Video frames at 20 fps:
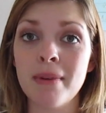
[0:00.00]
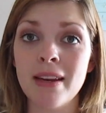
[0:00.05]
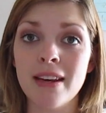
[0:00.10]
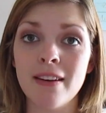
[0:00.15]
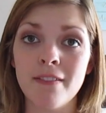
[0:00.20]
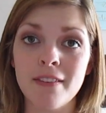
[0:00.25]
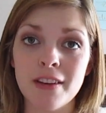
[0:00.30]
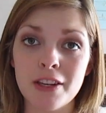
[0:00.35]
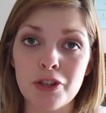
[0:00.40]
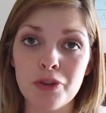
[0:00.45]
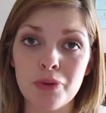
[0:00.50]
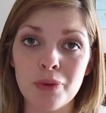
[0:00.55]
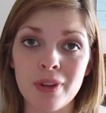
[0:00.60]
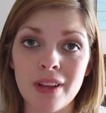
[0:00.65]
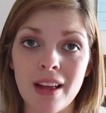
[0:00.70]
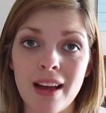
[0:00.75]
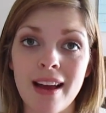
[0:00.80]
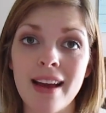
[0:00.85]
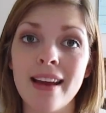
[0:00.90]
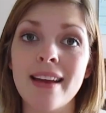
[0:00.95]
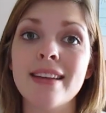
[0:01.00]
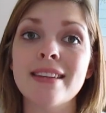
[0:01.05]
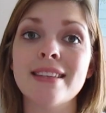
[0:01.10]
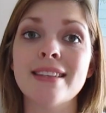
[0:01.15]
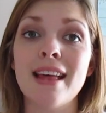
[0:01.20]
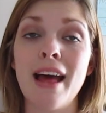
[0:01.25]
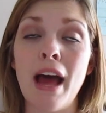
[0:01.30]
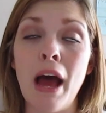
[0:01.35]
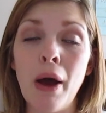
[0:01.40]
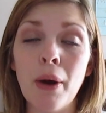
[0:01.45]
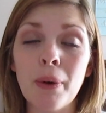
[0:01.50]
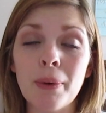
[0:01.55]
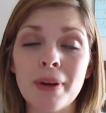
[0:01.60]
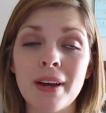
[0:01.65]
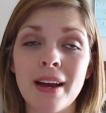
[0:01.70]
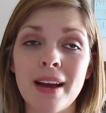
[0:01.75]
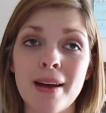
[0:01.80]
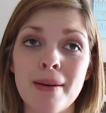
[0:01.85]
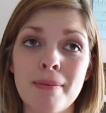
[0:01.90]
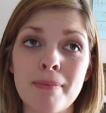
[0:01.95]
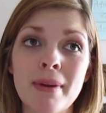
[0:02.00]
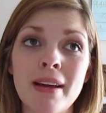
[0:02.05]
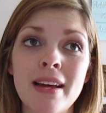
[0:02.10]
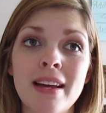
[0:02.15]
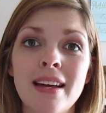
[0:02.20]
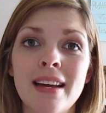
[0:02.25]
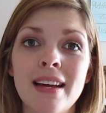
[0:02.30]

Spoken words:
me to visualize the outcome,